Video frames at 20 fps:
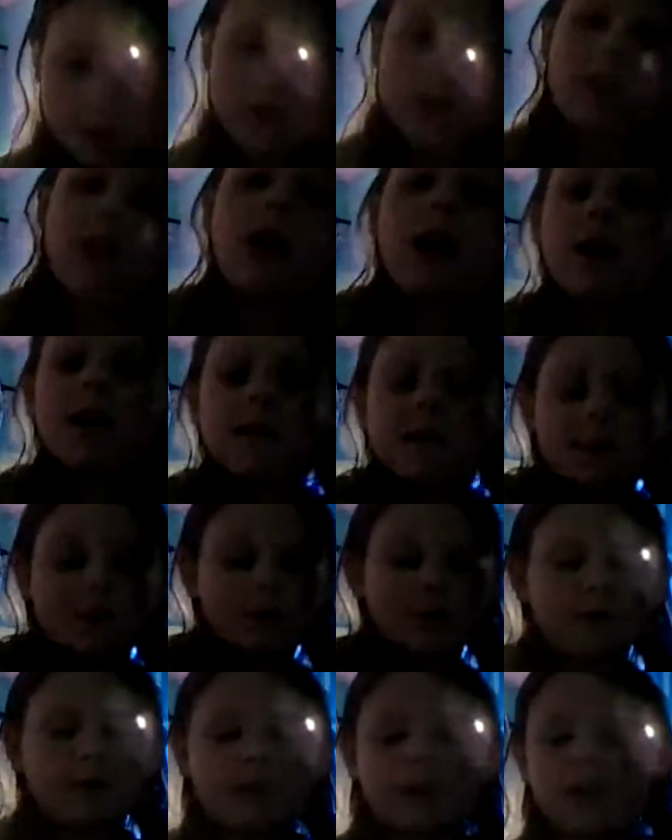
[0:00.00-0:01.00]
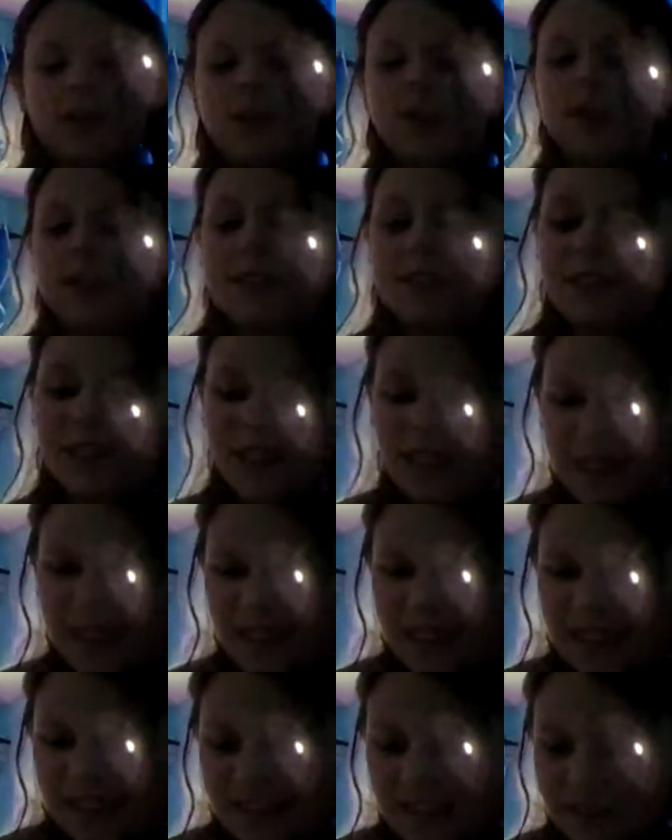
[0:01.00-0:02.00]
there's a lot of views. Hold on, guys.
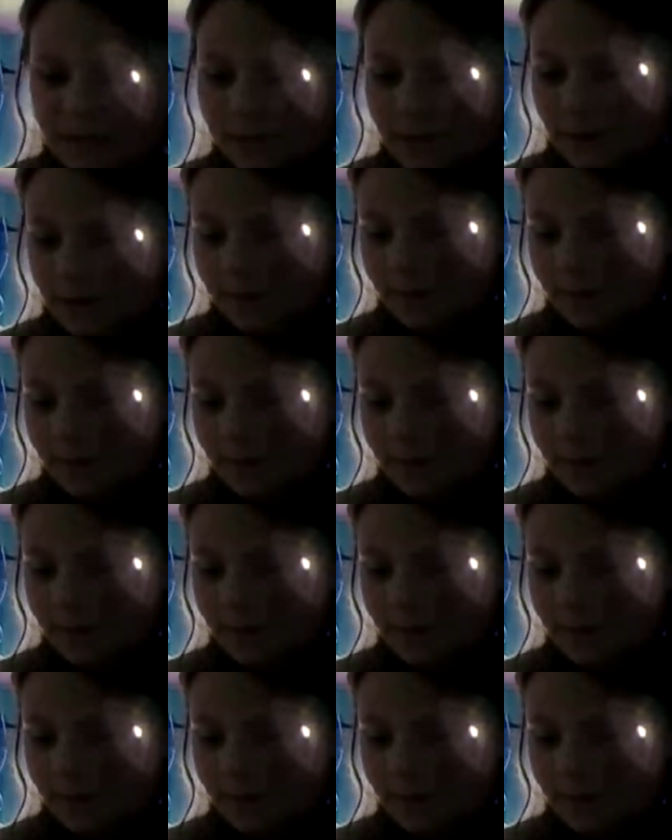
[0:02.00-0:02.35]
My